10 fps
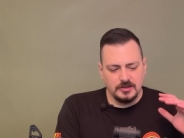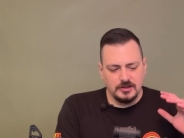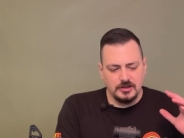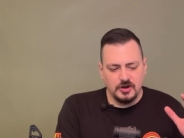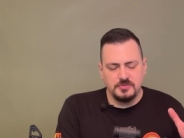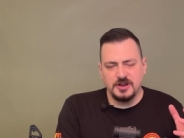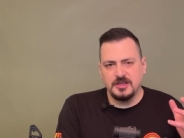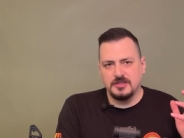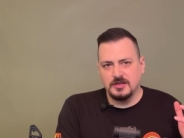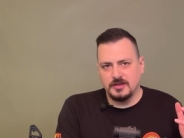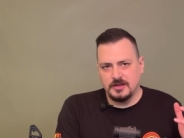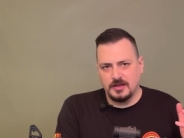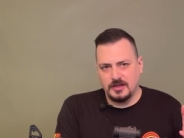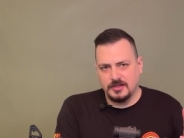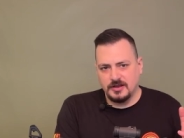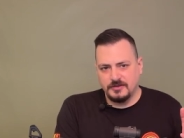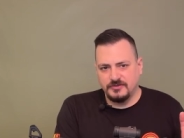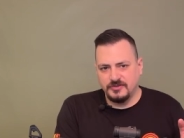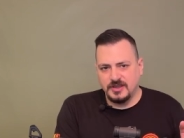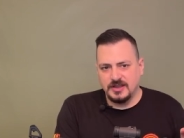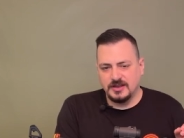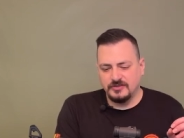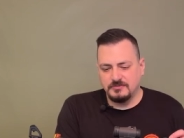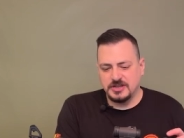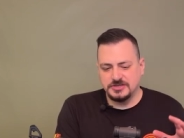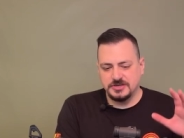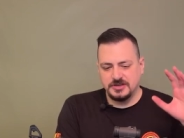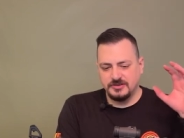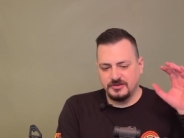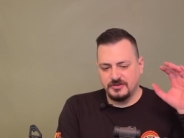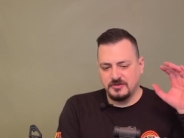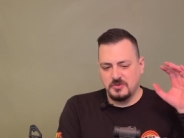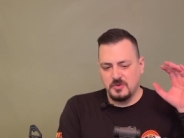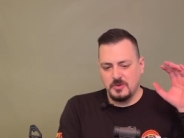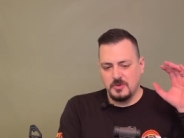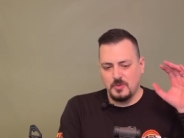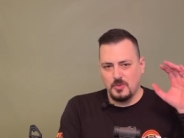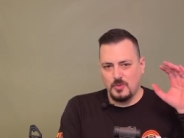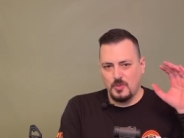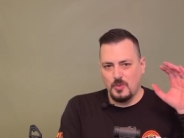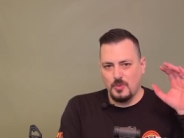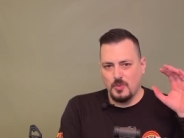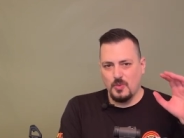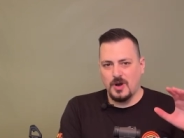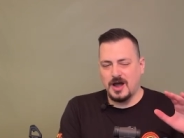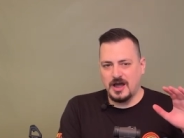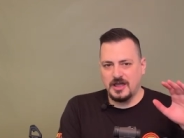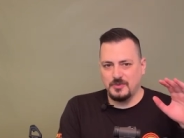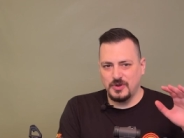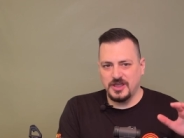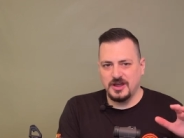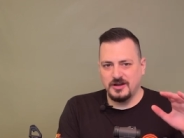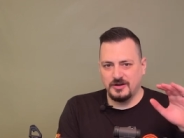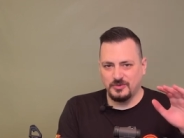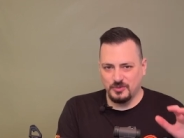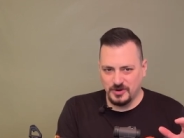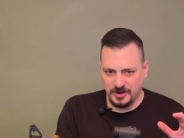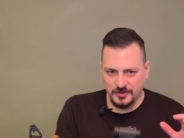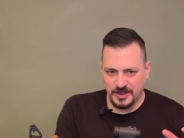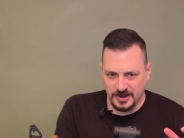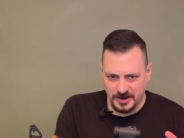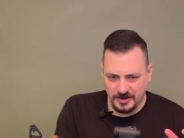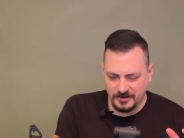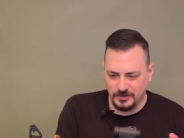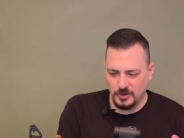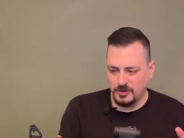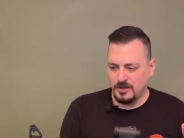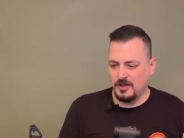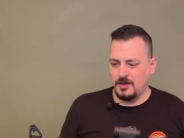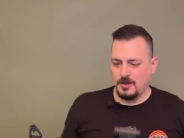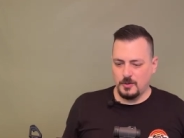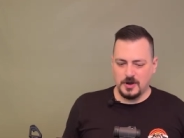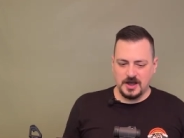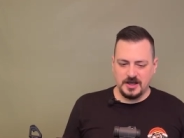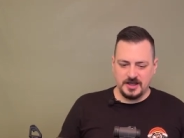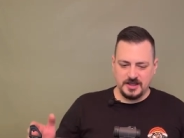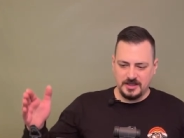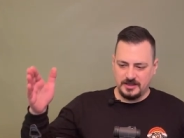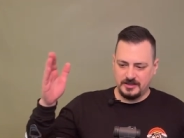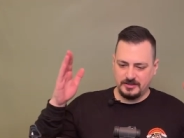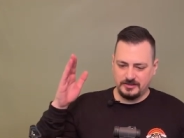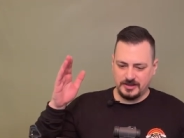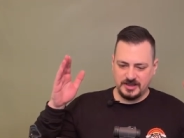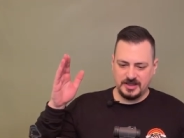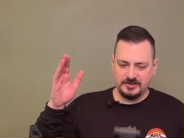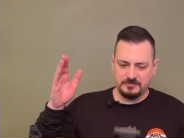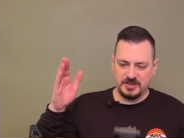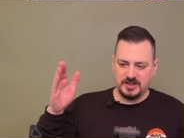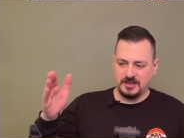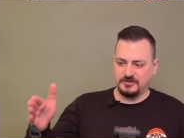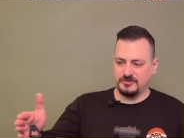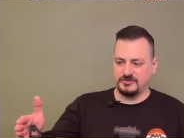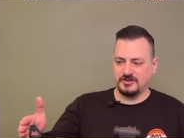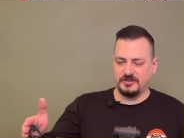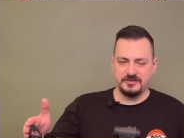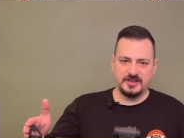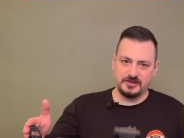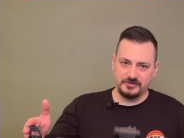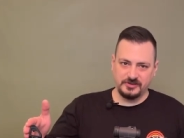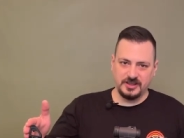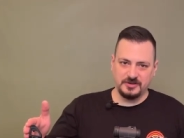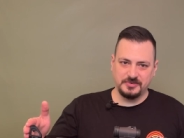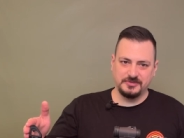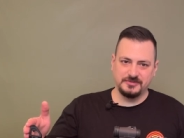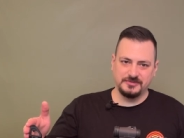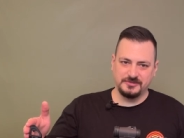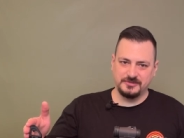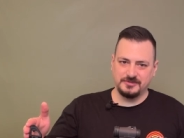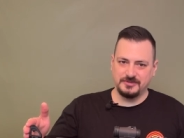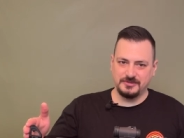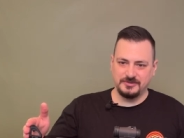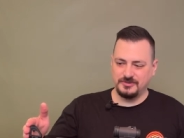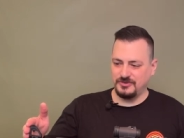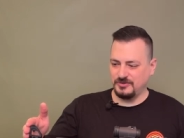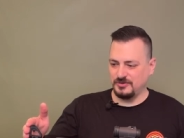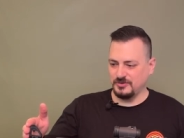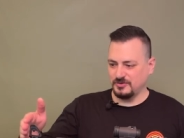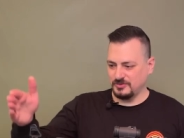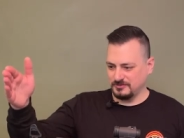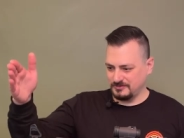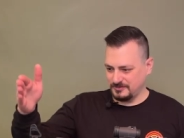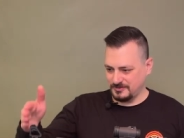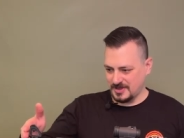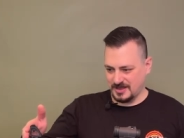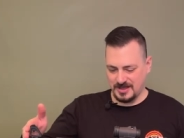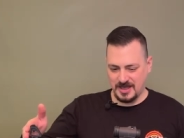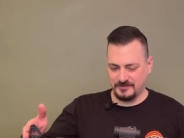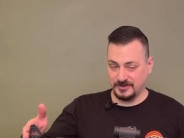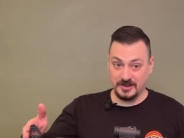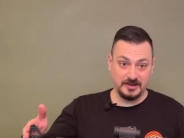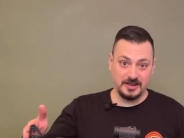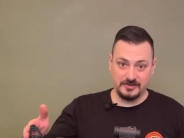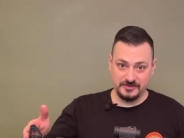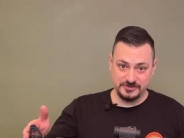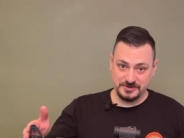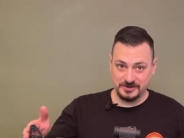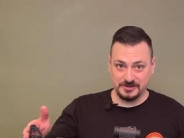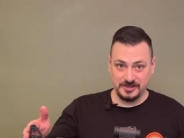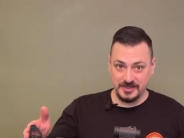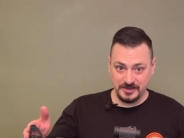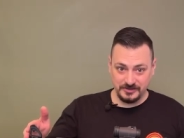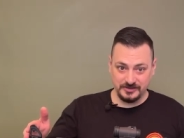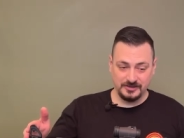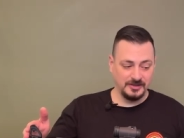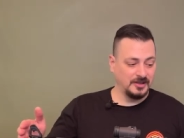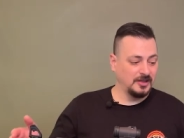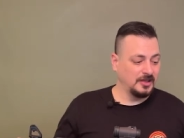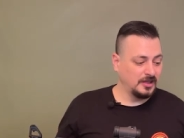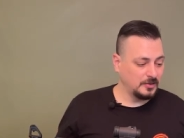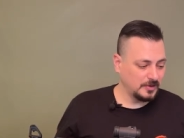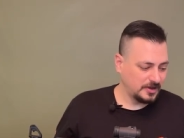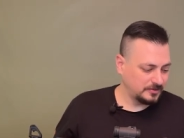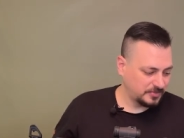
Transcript: nobody that I've seen has mentioned why we are where we are, why I had to pay a $200 tax stamp to have a 10 and a half inch barrel on this. I had